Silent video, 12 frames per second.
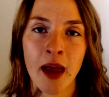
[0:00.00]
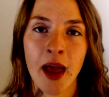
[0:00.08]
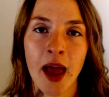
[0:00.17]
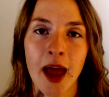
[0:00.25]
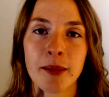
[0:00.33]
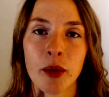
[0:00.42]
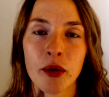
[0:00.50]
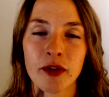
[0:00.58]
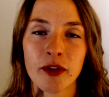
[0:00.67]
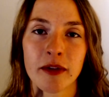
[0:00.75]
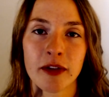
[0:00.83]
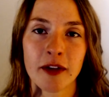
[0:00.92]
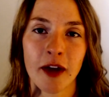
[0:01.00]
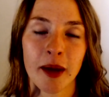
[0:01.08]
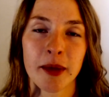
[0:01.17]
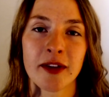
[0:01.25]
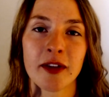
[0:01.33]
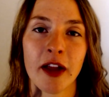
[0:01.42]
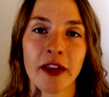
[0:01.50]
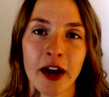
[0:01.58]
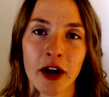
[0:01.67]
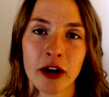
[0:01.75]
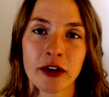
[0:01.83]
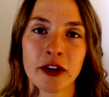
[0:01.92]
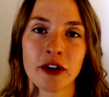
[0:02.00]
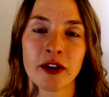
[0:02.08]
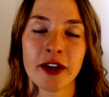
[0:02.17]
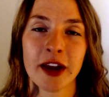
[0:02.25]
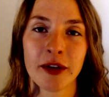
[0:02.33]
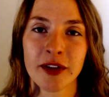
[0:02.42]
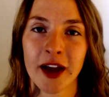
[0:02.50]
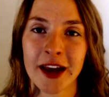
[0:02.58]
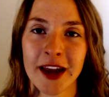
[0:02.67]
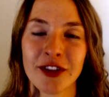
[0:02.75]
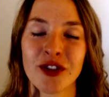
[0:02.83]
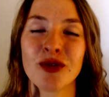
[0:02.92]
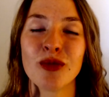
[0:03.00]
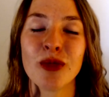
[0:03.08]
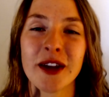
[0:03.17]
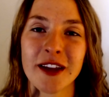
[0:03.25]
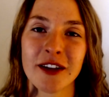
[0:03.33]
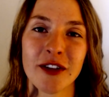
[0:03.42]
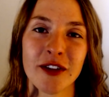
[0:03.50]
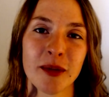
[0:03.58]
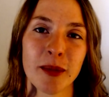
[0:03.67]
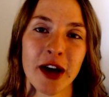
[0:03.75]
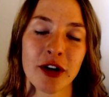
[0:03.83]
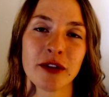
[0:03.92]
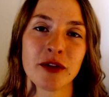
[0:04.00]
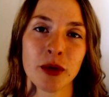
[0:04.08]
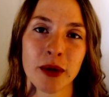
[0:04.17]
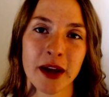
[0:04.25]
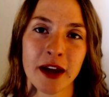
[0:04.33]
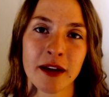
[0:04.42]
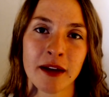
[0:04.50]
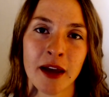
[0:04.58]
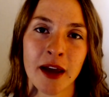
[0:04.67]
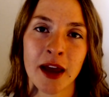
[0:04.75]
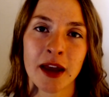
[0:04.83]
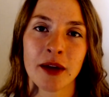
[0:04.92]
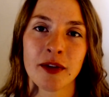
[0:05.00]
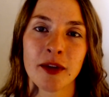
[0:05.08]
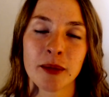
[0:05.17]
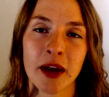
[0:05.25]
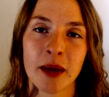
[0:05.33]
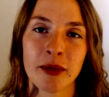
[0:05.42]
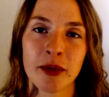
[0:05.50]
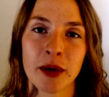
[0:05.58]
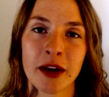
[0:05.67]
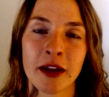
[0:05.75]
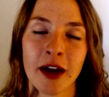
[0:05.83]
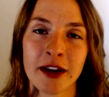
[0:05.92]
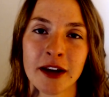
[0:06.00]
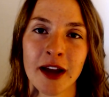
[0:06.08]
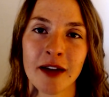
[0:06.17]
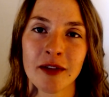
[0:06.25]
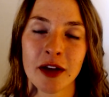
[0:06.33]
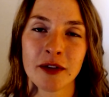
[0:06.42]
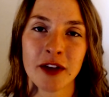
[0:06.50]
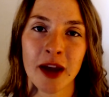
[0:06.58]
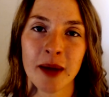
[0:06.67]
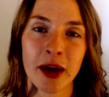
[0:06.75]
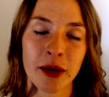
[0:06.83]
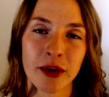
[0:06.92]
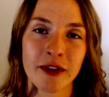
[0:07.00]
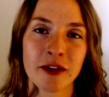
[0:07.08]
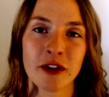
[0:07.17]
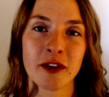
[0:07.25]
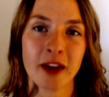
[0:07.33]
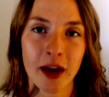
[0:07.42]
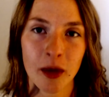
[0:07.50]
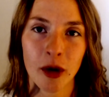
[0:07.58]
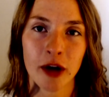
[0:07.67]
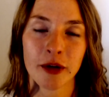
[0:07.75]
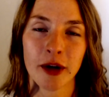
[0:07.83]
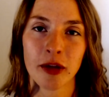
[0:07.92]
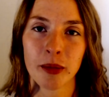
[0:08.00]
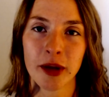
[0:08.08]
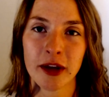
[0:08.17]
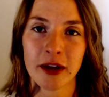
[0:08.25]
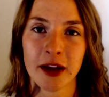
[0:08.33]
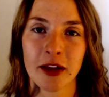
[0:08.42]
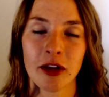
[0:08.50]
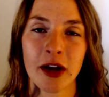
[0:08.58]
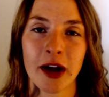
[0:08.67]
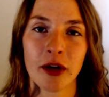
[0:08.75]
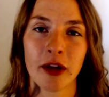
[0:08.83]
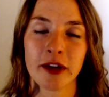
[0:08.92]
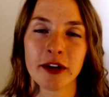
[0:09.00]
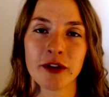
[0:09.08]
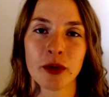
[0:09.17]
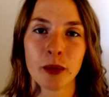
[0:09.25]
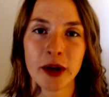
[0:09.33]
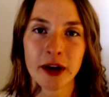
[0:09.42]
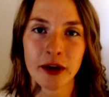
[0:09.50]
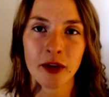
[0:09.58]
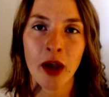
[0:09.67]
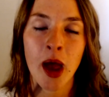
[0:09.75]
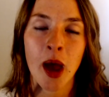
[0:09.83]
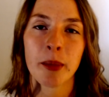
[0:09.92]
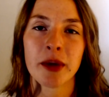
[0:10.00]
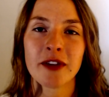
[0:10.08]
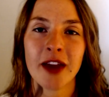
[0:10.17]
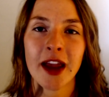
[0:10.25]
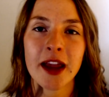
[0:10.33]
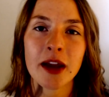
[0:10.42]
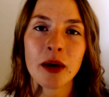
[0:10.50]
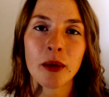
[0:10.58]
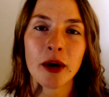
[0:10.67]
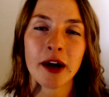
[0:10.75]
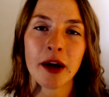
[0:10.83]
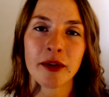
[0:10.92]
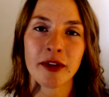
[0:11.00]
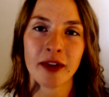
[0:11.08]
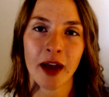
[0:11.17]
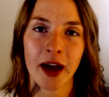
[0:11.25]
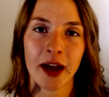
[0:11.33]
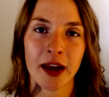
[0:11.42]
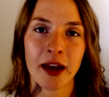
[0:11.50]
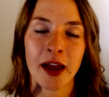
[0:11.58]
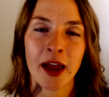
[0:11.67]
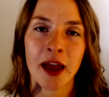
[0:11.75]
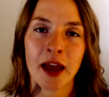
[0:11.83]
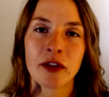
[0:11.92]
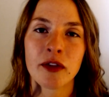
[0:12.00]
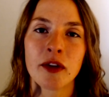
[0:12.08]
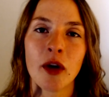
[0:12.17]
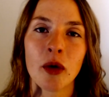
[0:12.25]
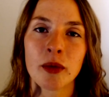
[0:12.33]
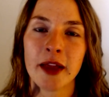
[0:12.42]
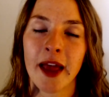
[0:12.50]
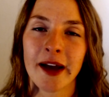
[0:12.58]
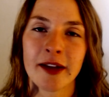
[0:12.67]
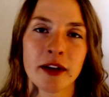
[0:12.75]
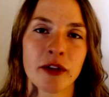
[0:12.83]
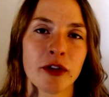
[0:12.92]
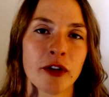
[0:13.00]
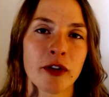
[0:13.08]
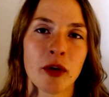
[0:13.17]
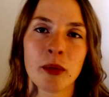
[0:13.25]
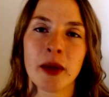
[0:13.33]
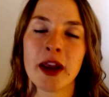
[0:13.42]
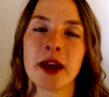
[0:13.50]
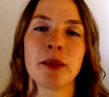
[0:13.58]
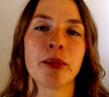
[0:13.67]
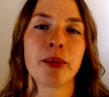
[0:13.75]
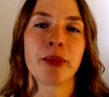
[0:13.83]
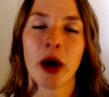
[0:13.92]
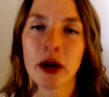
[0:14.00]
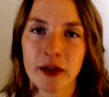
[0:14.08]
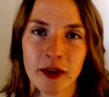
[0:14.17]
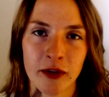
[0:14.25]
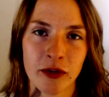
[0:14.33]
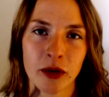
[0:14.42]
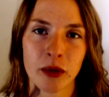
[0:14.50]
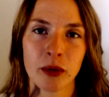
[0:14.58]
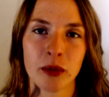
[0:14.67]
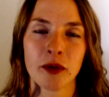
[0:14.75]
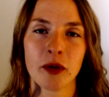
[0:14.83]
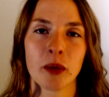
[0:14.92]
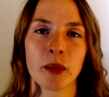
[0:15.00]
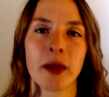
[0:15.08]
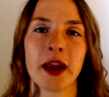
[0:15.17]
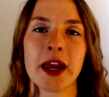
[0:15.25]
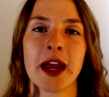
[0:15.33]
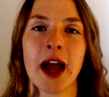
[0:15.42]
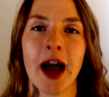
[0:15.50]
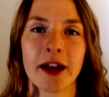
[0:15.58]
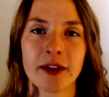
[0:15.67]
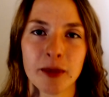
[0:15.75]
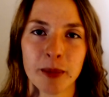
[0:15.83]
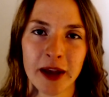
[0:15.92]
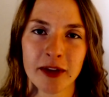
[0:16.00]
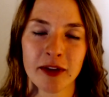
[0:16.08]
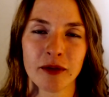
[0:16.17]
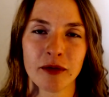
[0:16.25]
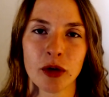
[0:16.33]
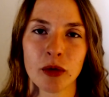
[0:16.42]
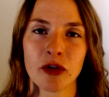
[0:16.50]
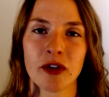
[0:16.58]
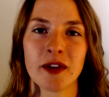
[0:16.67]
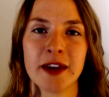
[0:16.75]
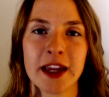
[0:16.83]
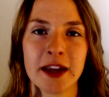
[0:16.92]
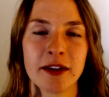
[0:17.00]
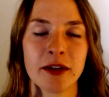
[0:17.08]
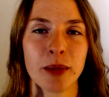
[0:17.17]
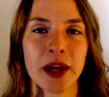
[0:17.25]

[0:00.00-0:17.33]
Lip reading: And most of the time, it's not that hard to just get outside. It's really just a matter of doing it. Now, sometimes when I didn't have a lot of time, I would even just take a walk around the building and look out all the different windows. But taking a walk outside, so relaxing for so many parts of you, so many aspects of you just need to be